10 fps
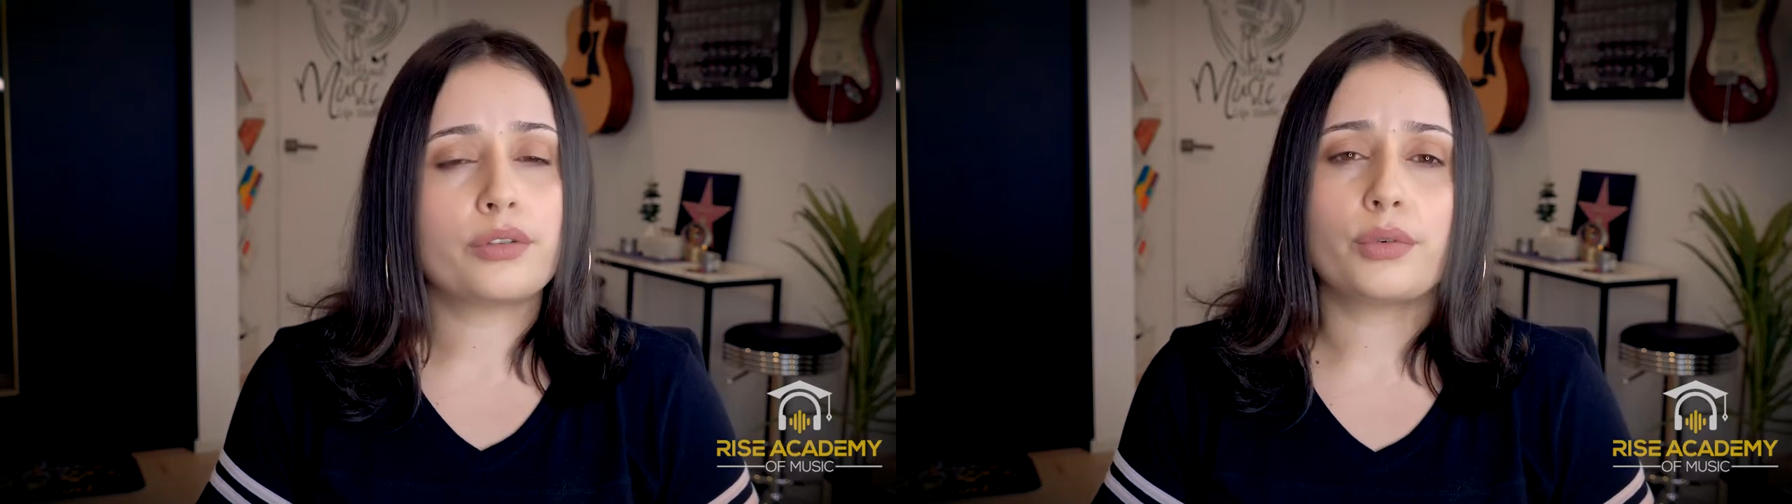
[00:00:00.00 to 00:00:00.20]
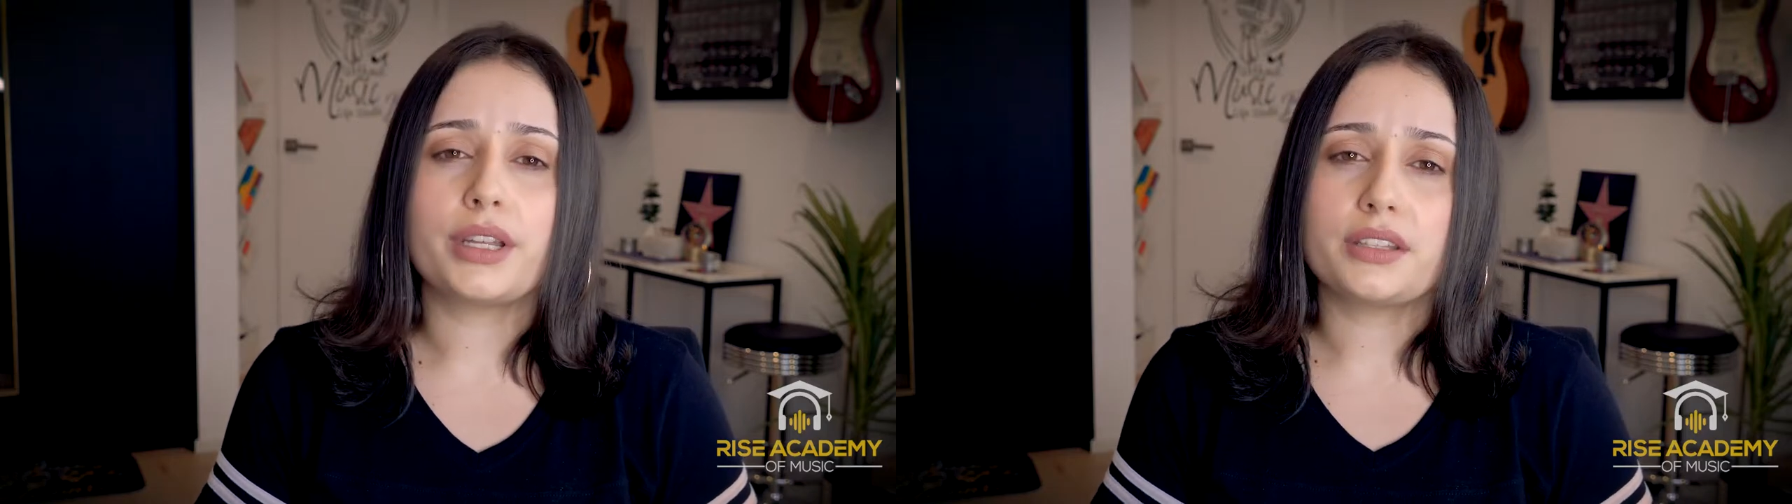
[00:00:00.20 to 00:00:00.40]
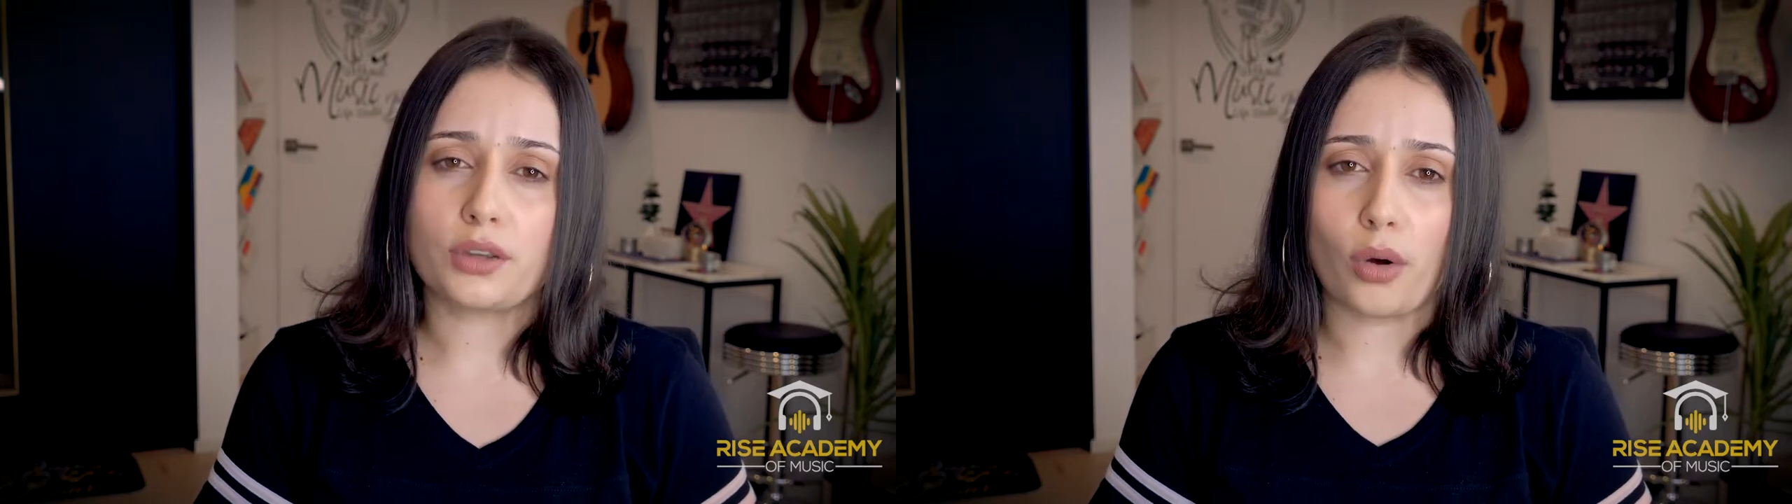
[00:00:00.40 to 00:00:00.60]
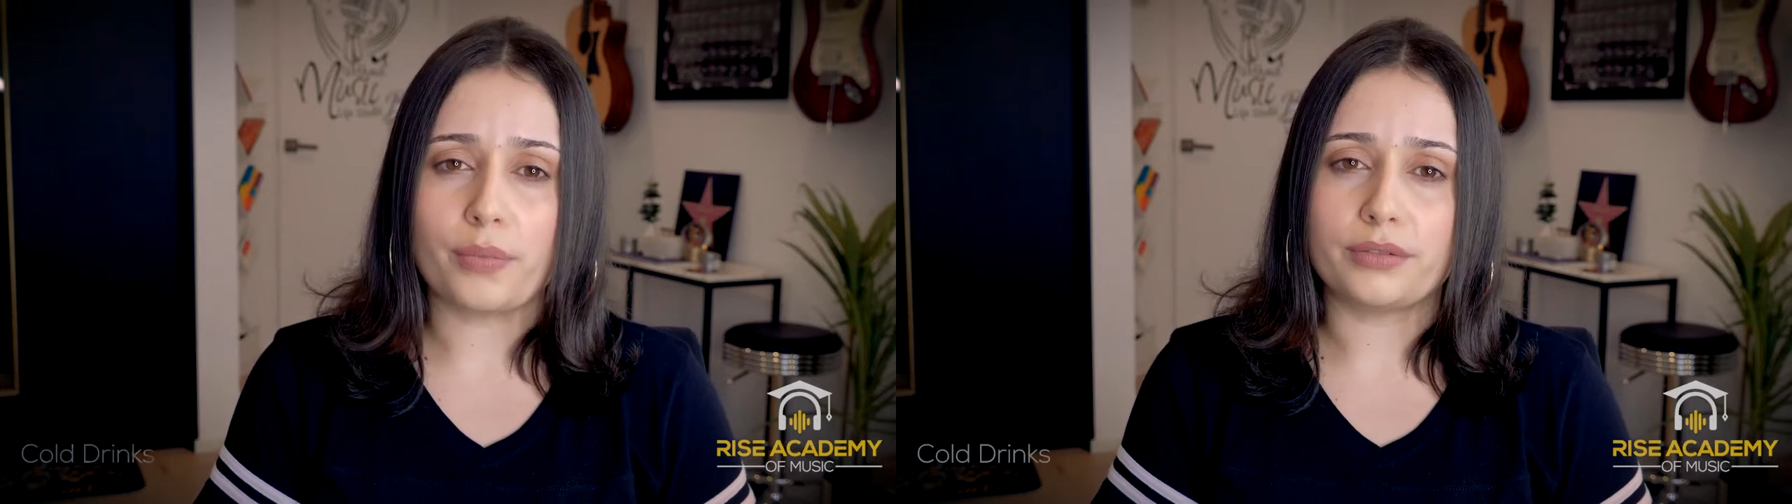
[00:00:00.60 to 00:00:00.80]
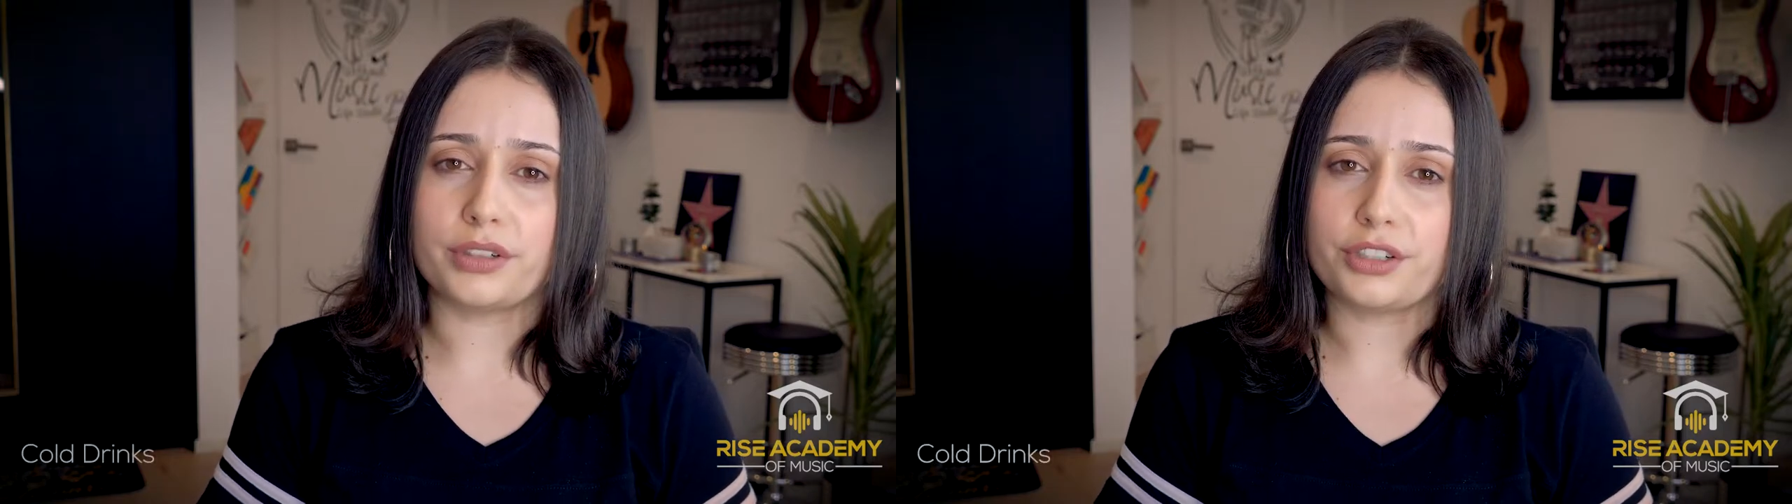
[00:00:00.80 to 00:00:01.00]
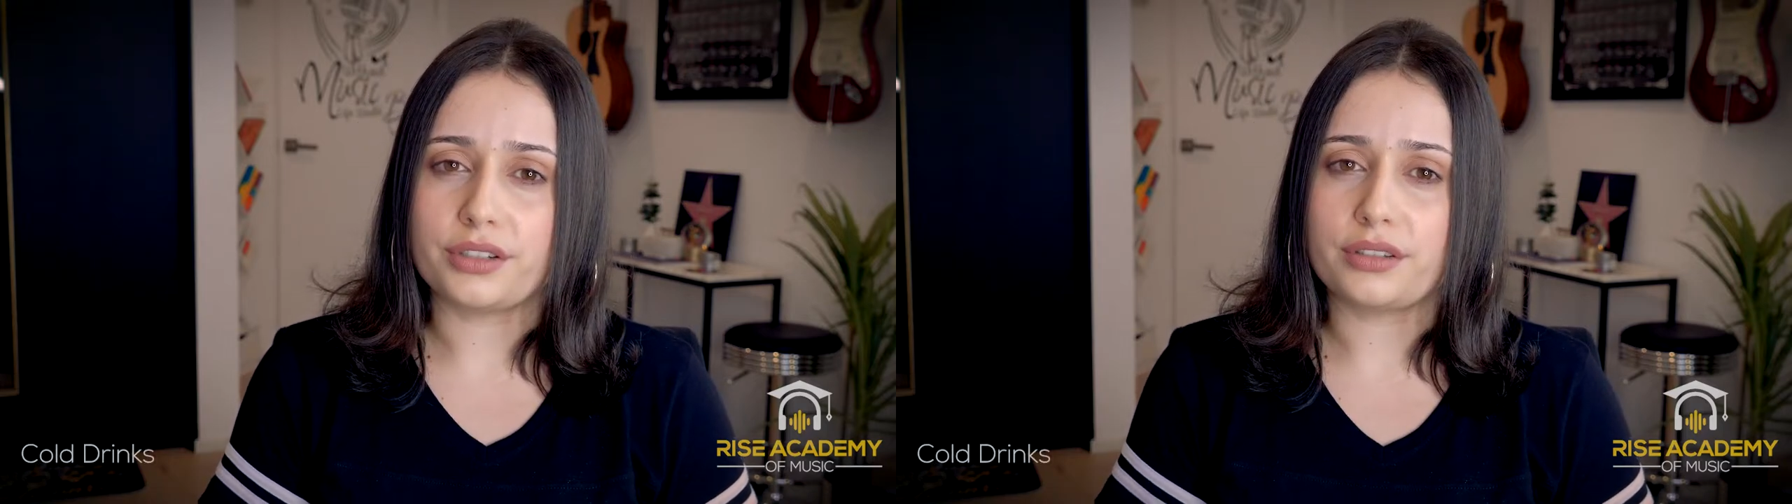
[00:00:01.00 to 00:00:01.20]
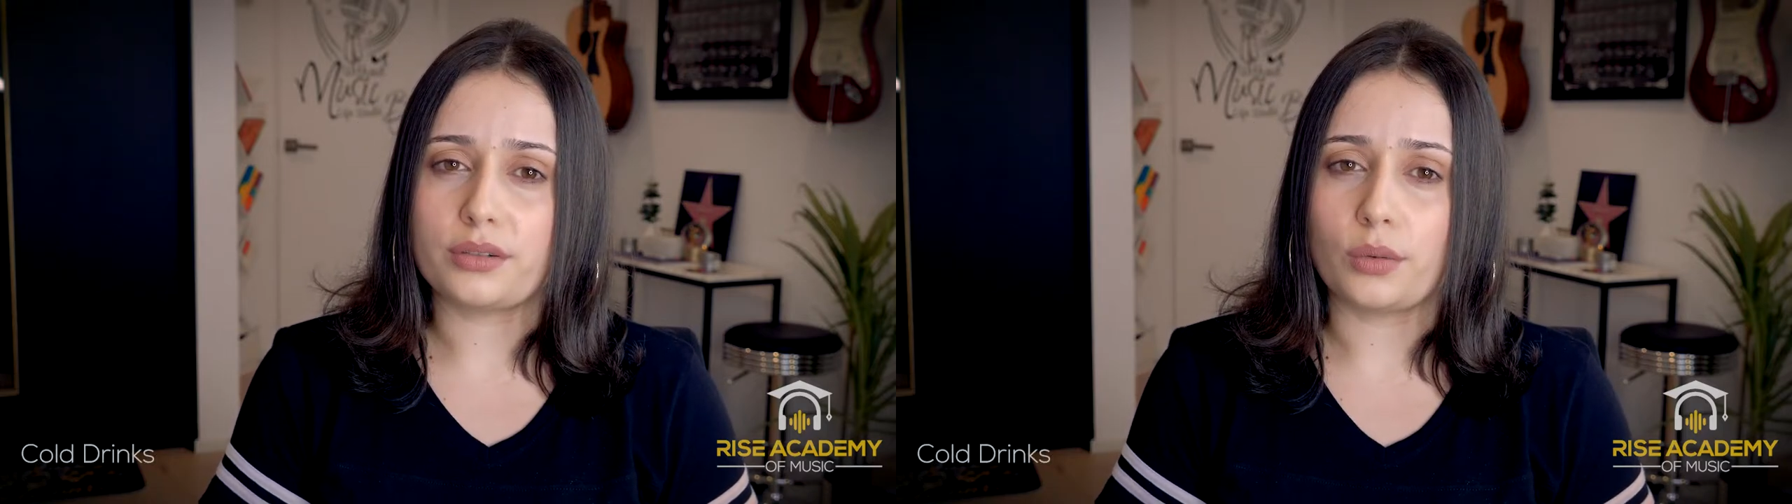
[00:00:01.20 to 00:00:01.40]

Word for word: to avoid is cold beverages